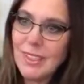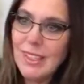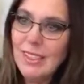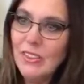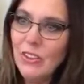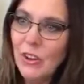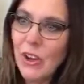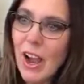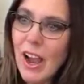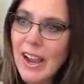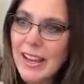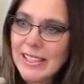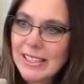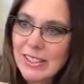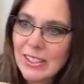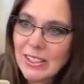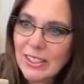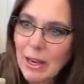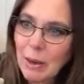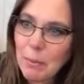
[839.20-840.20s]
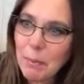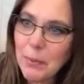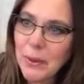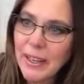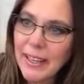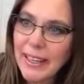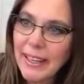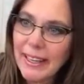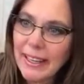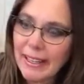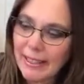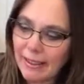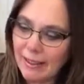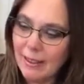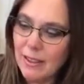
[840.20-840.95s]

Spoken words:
You guys, look how pretty.